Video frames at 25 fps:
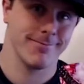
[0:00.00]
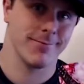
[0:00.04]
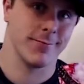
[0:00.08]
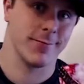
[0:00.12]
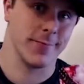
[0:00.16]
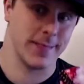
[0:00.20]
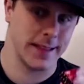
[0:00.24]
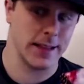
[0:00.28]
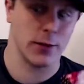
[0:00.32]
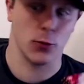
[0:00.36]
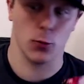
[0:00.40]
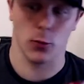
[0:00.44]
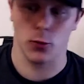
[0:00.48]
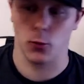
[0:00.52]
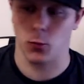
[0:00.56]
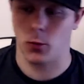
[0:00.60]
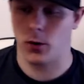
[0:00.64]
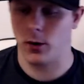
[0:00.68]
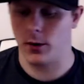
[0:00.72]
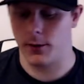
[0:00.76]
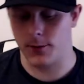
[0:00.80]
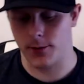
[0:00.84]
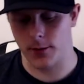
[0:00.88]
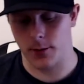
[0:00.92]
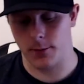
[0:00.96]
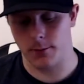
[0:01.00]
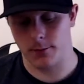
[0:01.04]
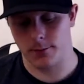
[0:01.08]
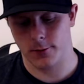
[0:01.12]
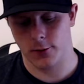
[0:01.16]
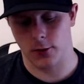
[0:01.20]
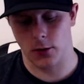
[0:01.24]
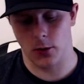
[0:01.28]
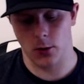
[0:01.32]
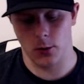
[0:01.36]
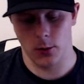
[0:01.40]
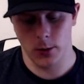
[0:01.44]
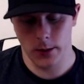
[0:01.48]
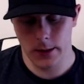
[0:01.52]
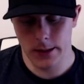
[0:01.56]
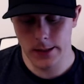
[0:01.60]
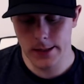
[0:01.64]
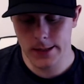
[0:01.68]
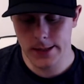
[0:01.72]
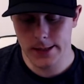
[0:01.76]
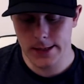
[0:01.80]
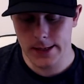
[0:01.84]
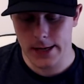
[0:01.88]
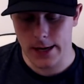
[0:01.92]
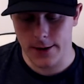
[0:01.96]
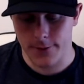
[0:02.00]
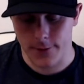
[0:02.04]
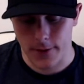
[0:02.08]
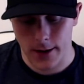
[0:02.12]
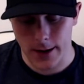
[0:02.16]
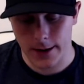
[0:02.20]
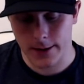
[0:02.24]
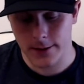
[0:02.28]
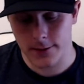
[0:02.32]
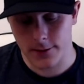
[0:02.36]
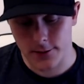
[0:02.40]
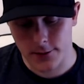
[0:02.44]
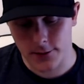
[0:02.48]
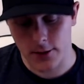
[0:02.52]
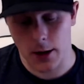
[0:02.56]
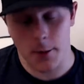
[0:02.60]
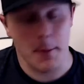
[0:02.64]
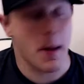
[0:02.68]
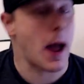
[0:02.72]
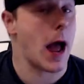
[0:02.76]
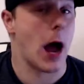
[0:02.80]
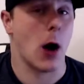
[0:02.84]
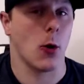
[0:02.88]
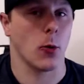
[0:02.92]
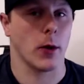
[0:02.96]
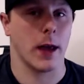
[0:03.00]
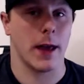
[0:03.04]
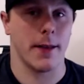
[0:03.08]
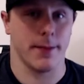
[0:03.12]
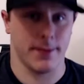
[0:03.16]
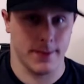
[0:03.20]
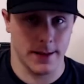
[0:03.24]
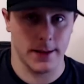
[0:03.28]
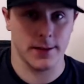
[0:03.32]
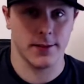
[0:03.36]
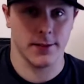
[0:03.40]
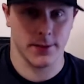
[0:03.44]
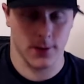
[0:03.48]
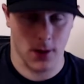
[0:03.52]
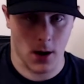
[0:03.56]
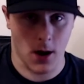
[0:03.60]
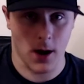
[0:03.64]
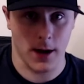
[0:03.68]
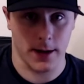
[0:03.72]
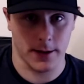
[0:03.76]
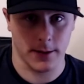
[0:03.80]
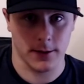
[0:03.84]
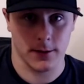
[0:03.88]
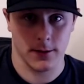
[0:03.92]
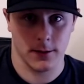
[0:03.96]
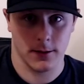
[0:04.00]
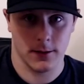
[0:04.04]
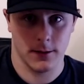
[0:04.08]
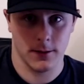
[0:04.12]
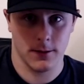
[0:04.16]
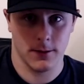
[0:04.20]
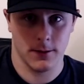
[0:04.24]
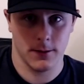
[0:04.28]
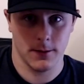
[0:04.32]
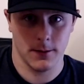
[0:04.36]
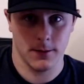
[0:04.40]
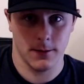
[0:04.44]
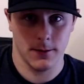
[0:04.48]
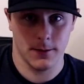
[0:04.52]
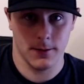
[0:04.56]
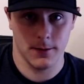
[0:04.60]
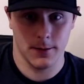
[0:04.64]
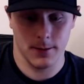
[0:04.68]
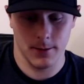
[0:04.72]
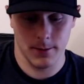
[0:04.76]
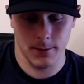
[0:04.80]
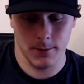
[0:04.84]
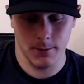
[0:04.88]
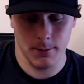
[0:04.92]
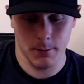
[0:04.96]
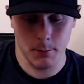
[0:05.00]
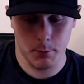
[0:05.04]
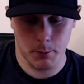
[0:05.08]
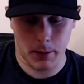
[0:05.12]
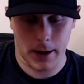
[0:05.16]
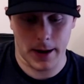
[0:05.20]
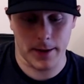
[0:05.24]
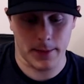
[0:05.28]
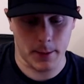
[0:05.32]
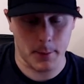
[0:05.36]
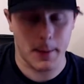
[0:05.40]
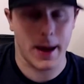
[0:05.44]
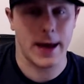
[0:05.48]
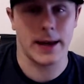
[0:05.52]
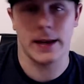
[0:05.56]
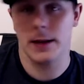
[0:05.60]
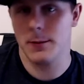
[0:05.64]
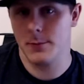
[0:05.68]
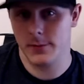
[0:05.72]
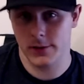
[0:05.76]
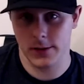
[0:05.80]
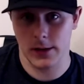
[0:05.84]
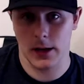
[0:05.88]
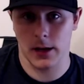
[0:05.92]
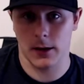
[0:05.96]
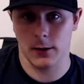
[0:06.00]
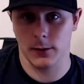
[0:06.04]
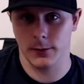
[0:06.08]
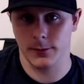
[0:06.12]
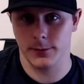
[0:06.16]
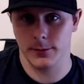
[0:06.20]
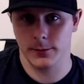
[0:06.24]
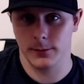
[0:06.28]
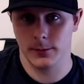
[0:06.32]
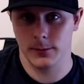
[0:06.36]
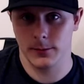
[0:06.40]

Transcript: This was one of them. So if I can somehow get this signed by the man himself,